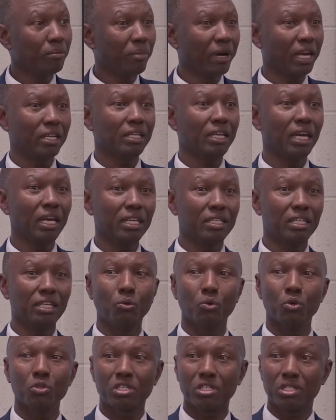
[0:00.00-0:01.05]
But yet,
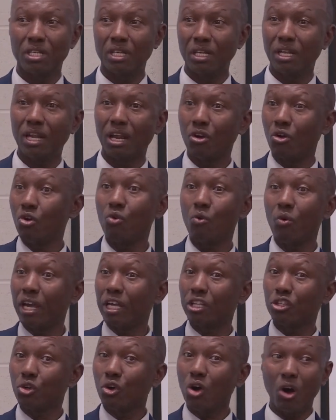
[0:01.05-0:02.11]
it was still a long
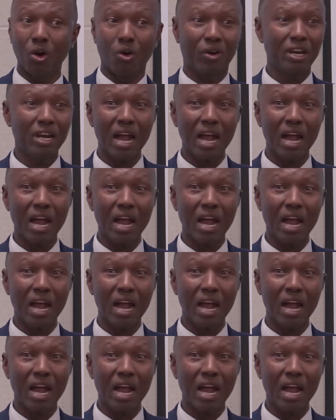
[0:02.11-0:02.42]
way to go.